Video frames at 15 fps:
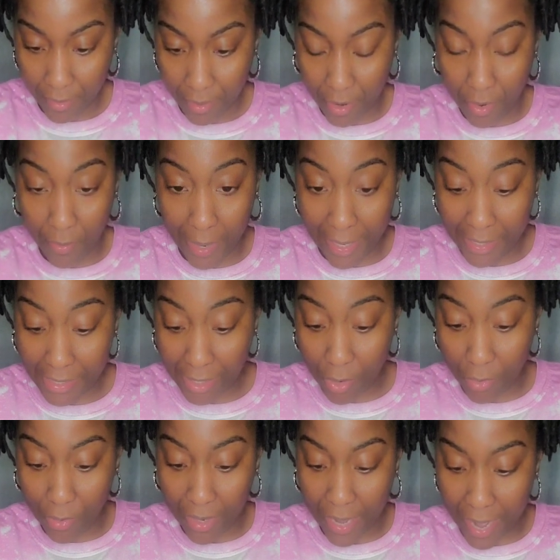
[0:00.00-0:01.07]
All right, so
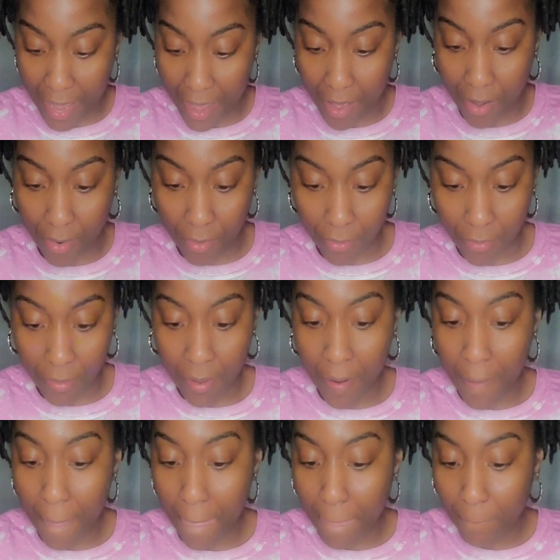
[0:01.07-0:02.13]
now
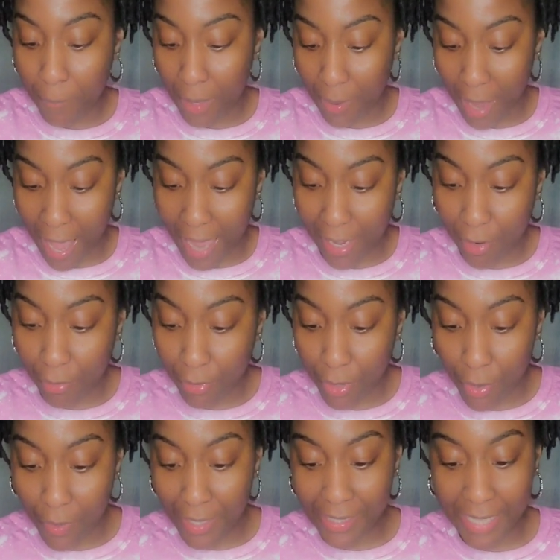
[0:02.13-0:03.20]
I don't
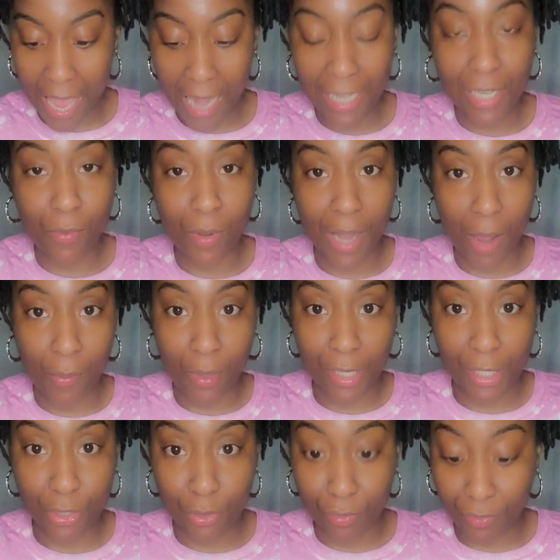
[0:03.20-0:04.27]
know exactly what I want to
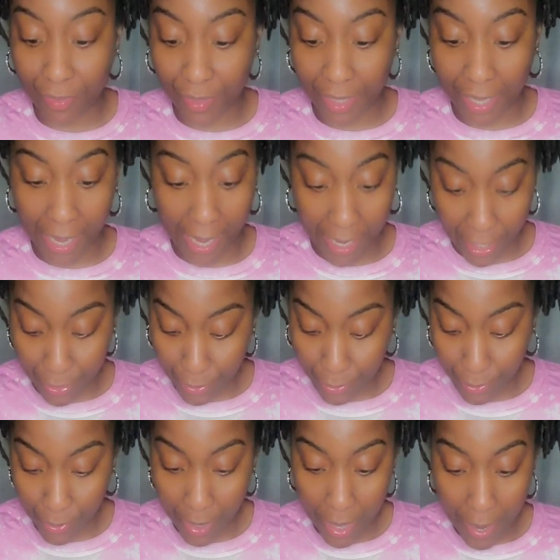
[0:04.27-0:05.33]
do for the
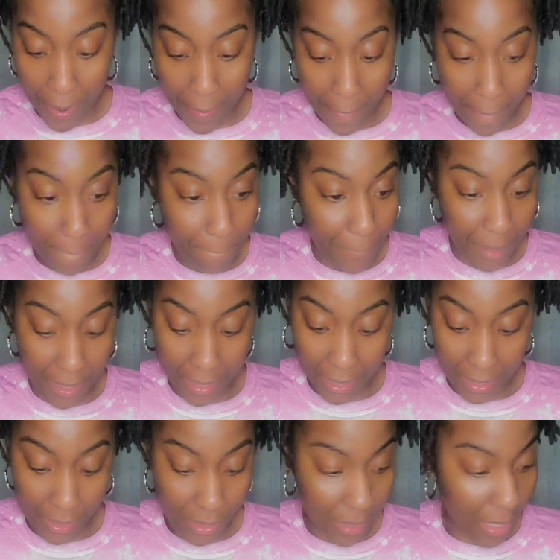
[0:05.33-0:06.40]
handle,
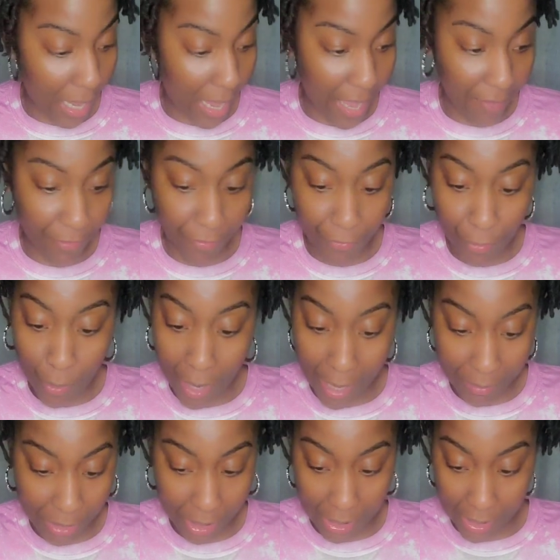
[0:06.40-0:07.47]
but I have a few
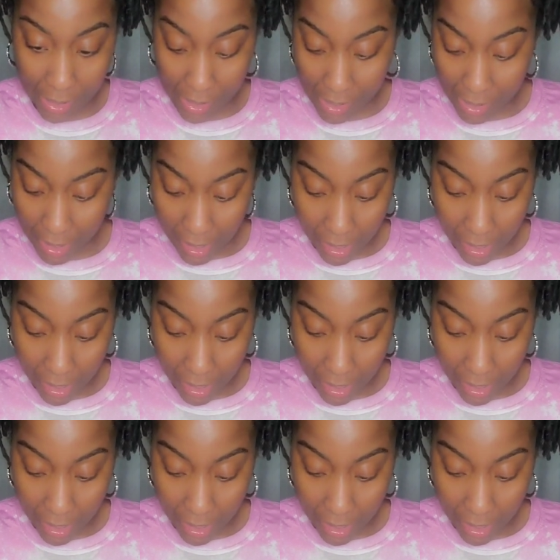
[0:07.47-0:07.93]
options.